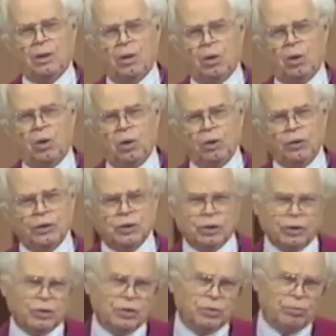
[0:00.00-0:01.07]
All the
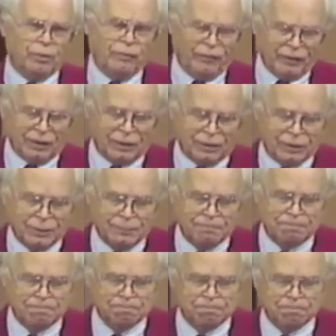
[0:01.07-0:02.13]
churches were filled.
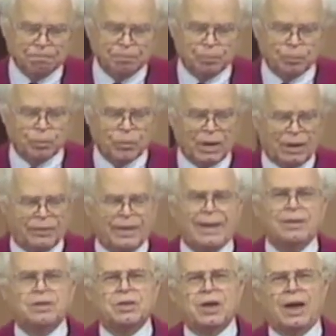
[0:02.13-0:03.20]
At
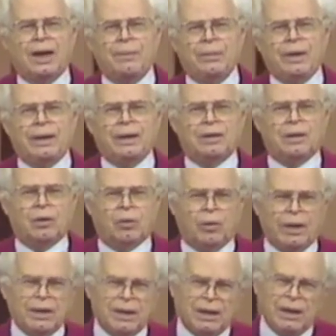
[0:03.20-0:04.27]
that time, they had
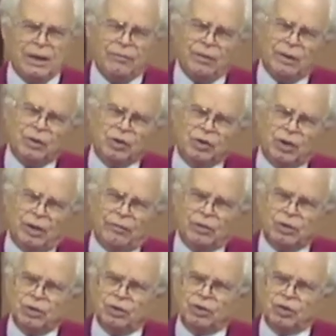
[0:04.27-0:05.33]
great evening
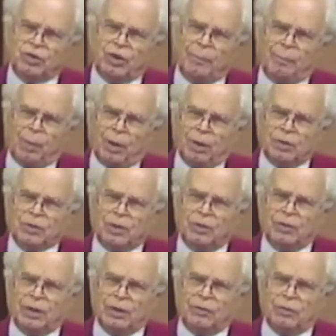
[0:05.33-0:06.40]
services in St. Paul's
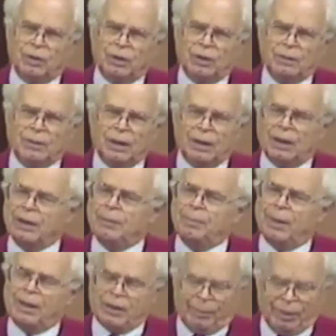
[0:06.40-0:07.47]
Cathedral, led
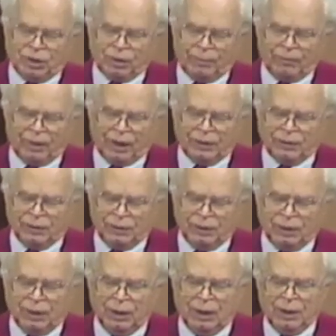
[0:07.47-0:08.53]
by the Bishop of London,
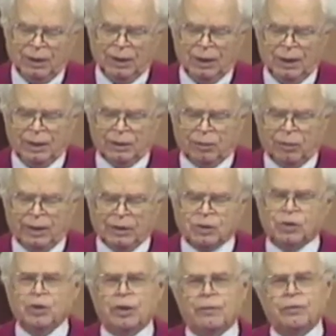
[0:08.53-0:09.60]
and great
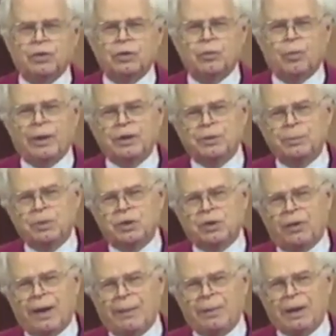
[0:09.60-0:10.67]
services in
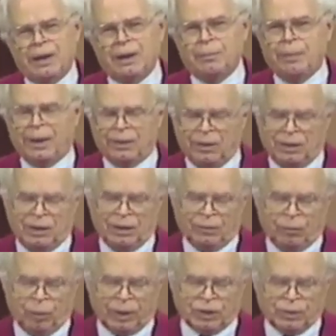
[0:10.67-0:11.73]
Westminster Abbey, led by the Dean
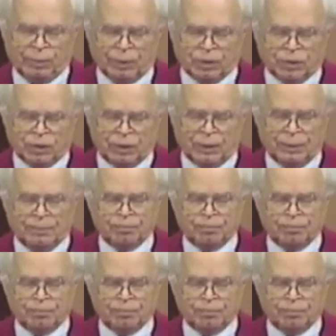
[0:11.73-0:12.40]
of Westminster.